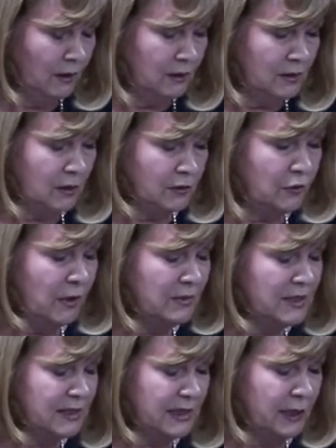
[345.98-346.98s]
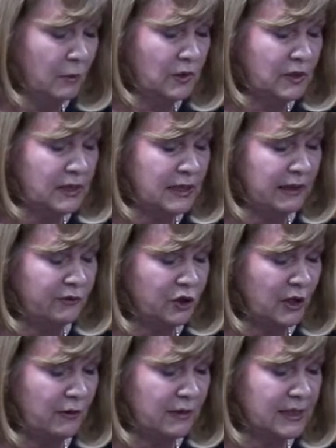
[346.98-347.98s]
Dr. Inman said he wanted to give
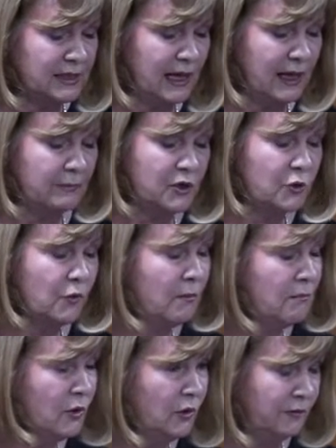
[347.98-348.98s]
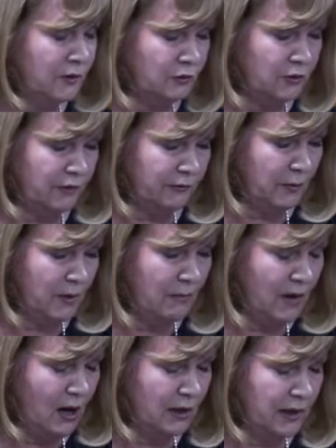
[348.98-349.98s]
Shearings time to remove the drug from the
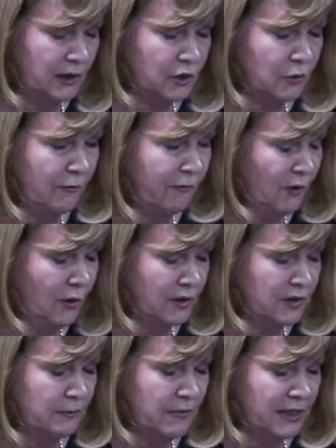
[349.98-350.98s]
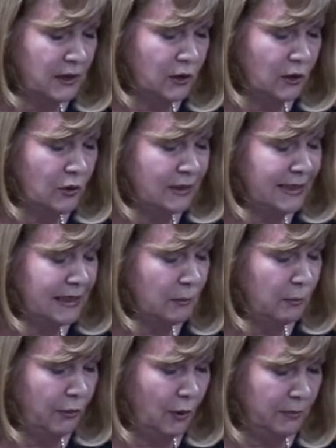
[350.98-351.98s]
market to avoid medical legal
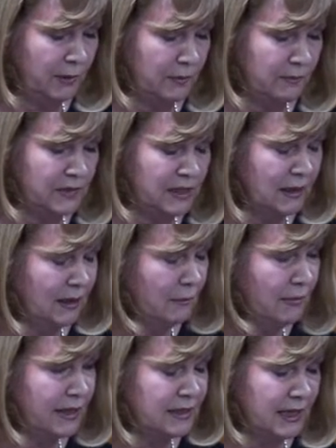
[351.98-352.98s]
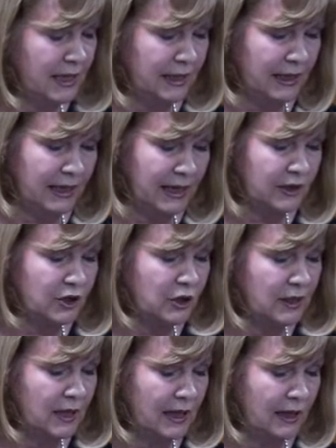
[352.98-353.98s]
problems by taking
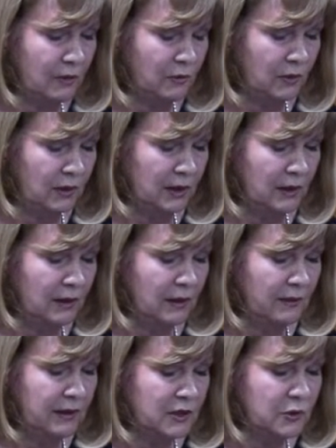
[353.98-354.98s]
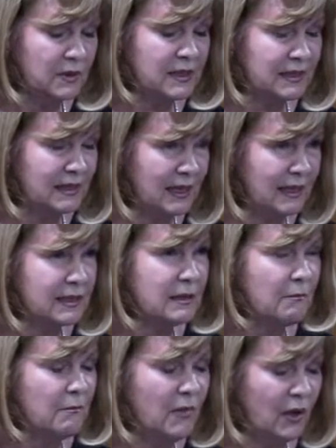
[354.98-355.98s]
action now. This was 6
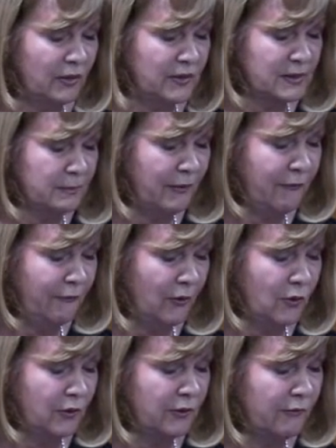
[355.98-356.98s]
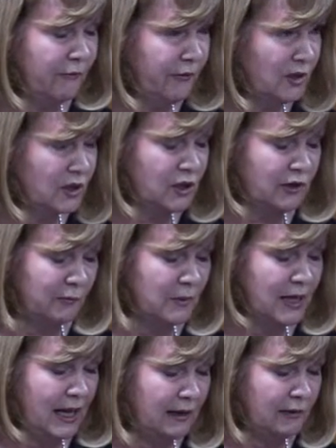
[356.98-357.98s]
months before the first
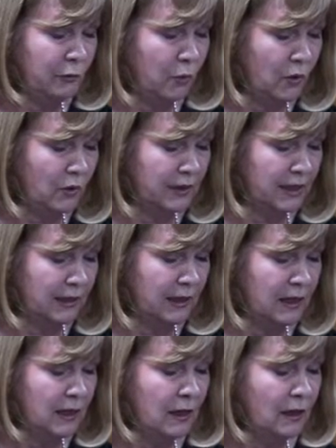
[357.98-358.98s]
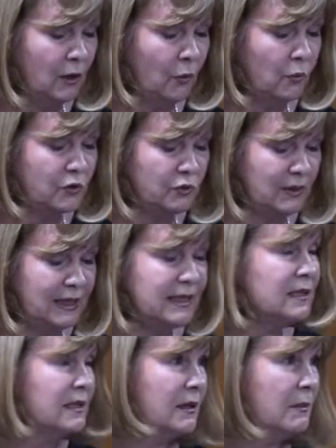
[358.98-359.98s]
government health warning was
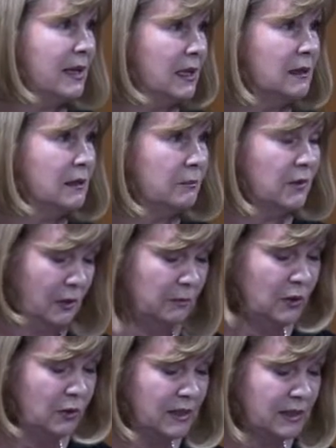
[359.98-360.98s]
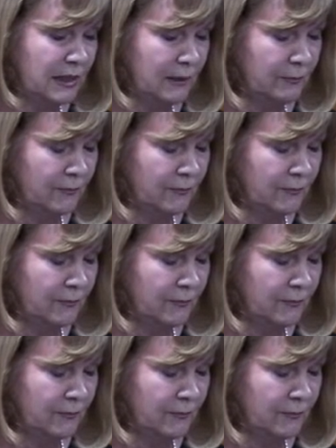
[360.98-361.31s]
released to the medical community.